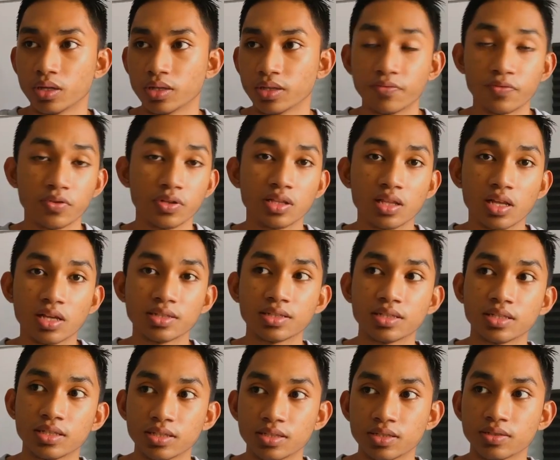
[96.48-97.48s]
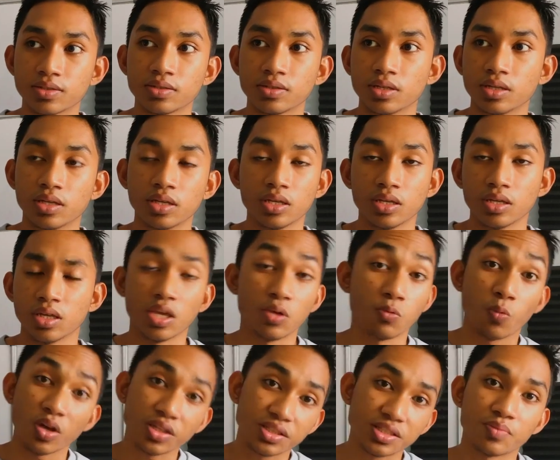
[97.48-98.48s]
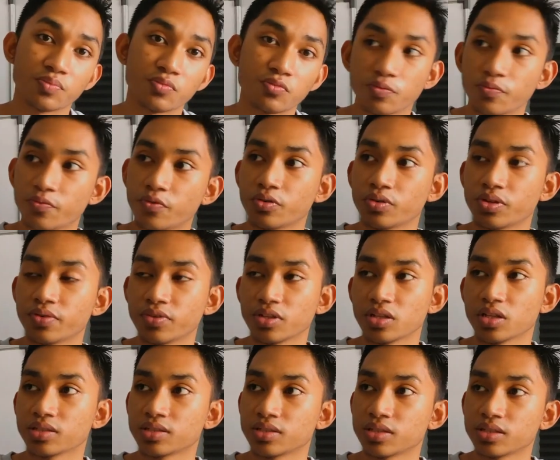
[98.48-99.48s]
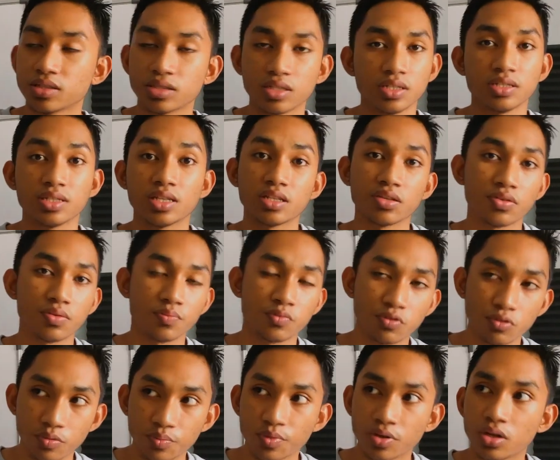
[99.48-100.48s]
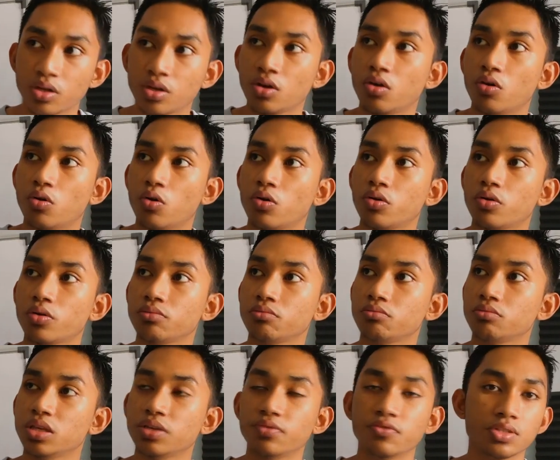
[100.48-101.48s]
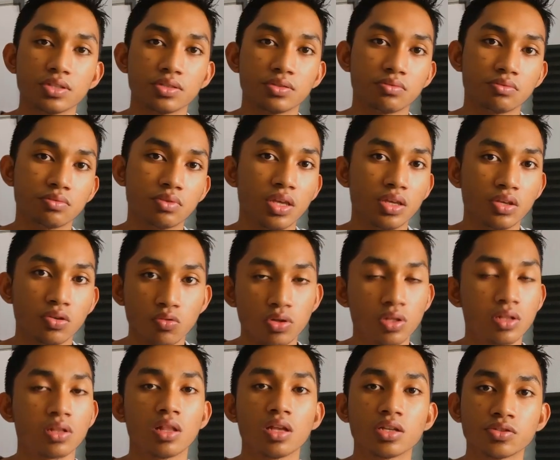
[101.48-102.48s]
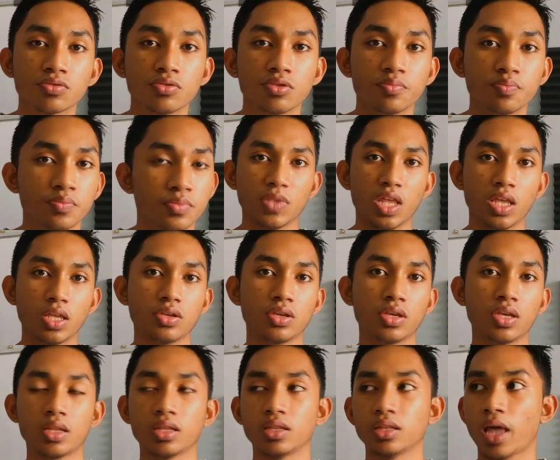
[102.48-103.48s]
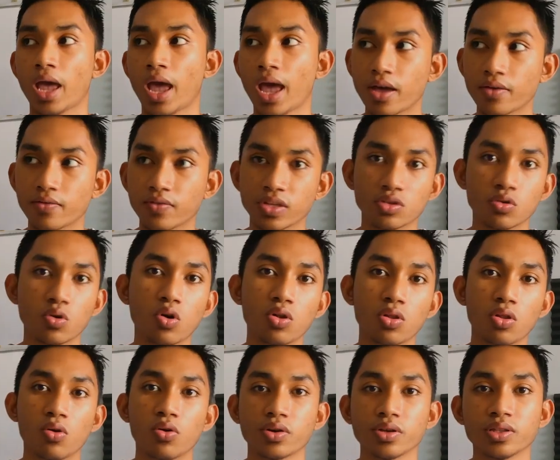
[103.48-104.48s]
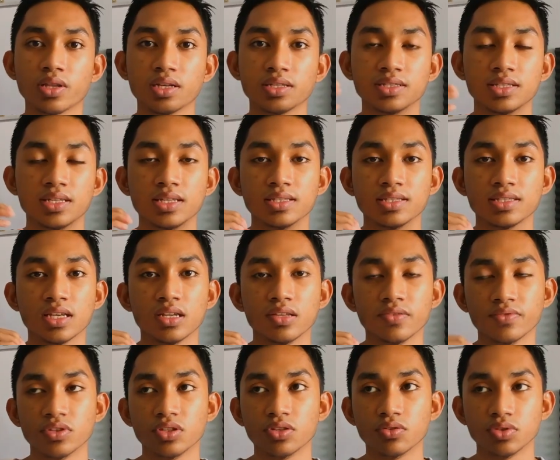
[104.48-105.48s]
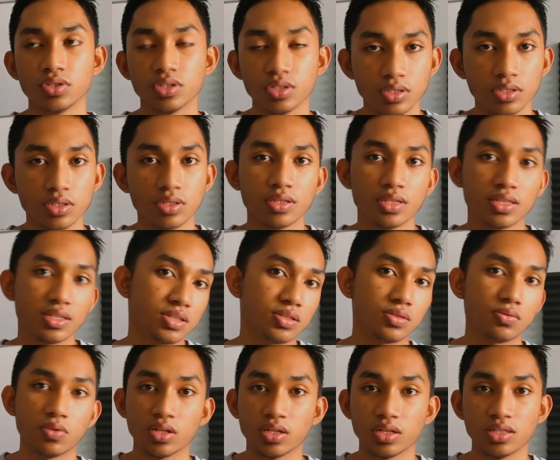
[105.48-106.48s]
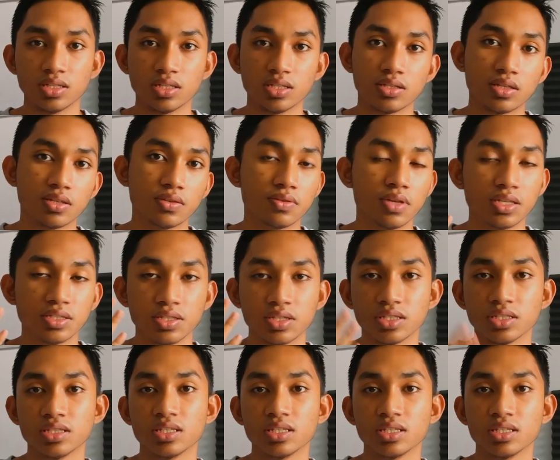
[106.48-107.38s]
different classes, a WhatsApp group for different classes, a Telegram group, or even Google Classroom. Then you can have it all organized inside of Notion. This is what I did. As you can